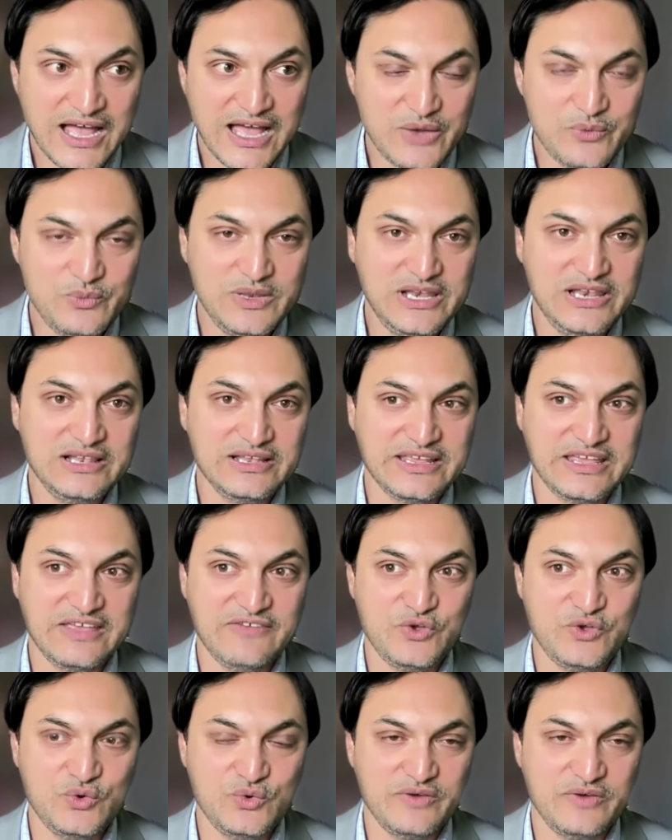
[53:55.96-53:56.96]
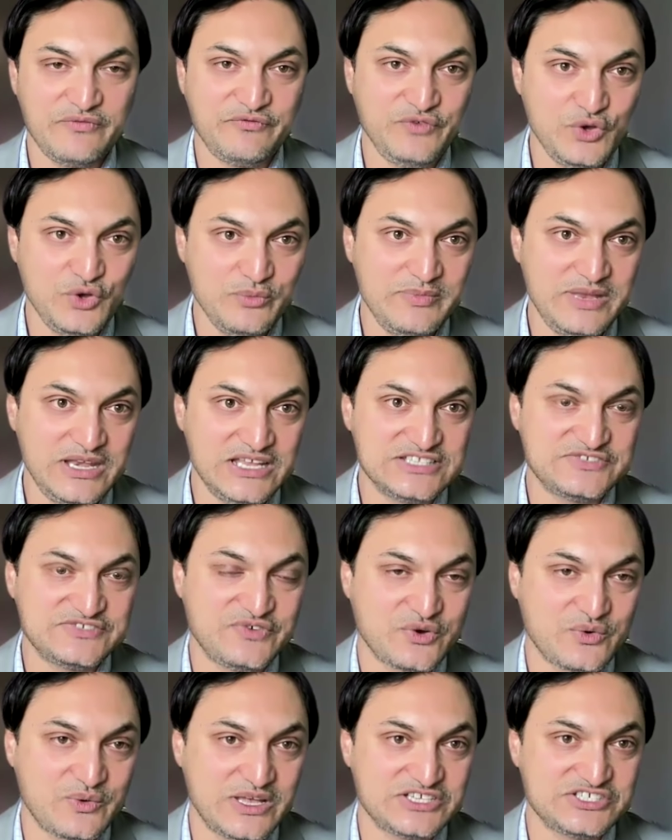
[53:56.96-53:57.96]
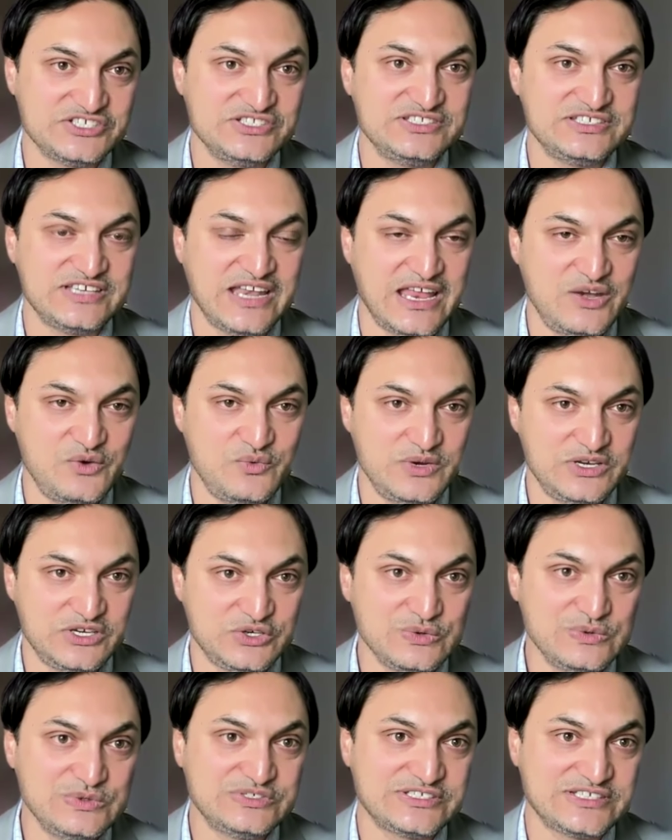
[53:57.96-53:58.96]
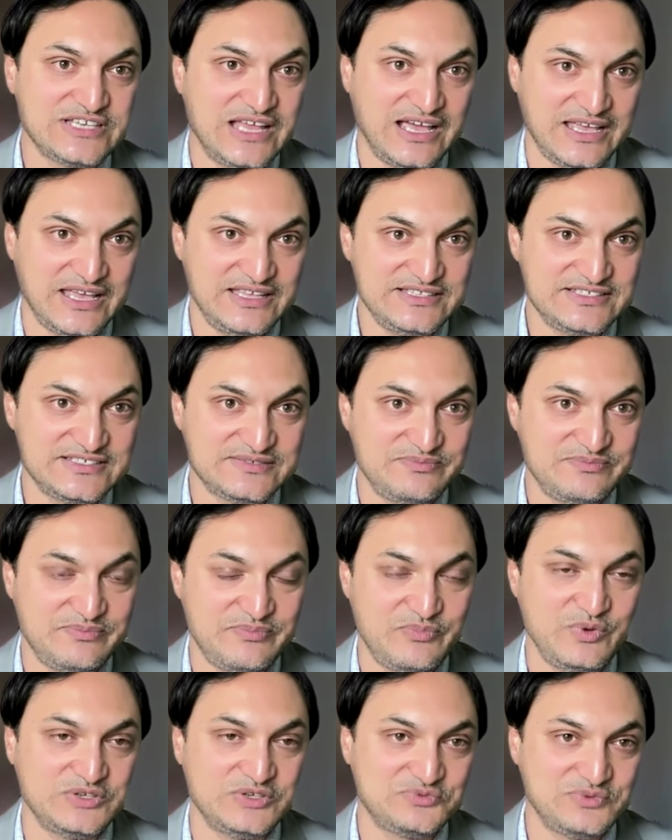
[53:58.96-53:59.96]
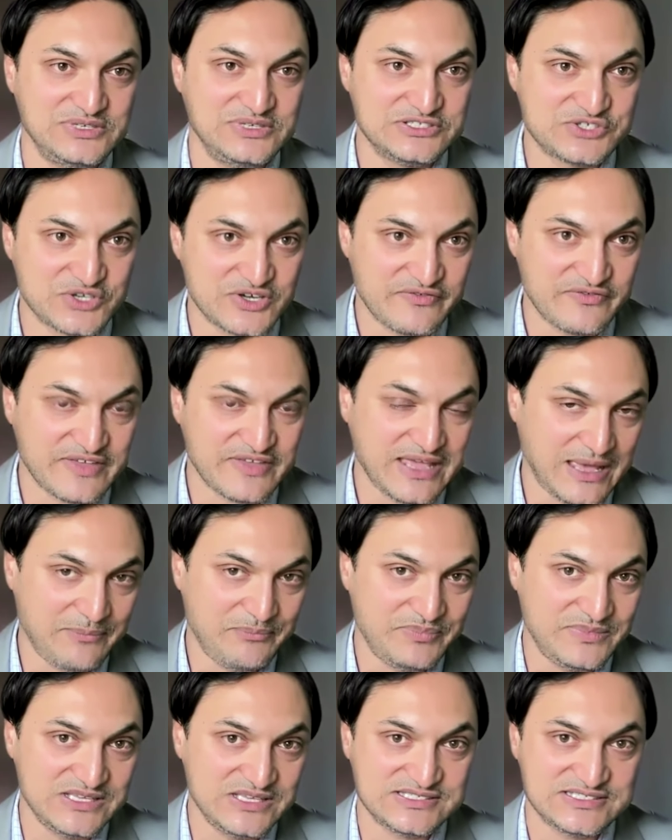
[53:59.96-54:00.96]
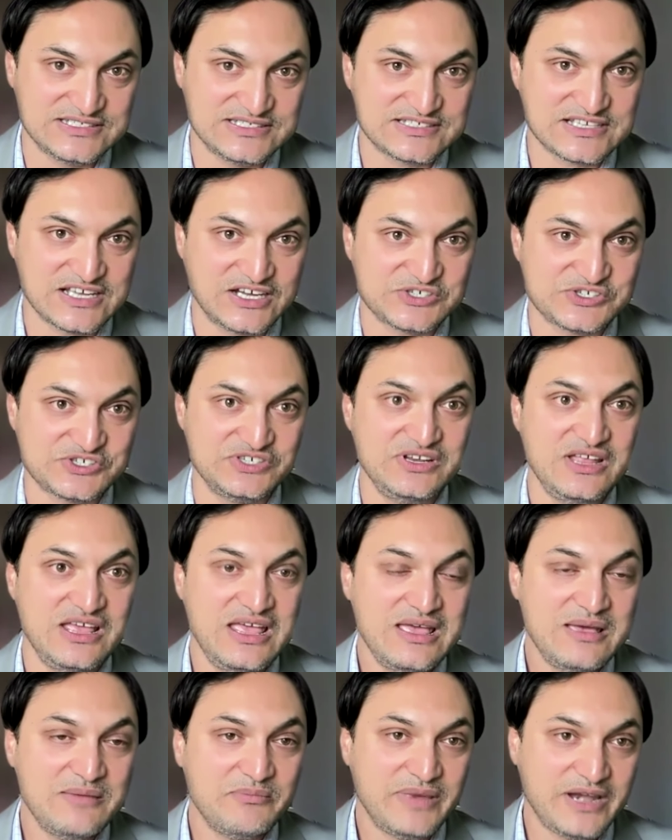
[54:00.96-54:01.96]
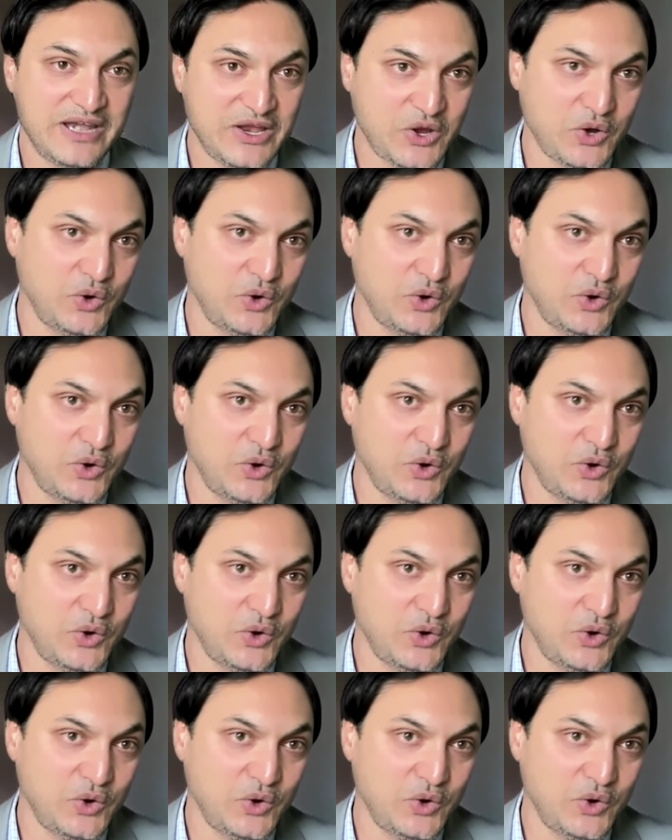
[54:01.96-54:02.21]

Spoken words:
I will give you a few minutes for questions and end with 2 slides, which will sort of cap this discussion. But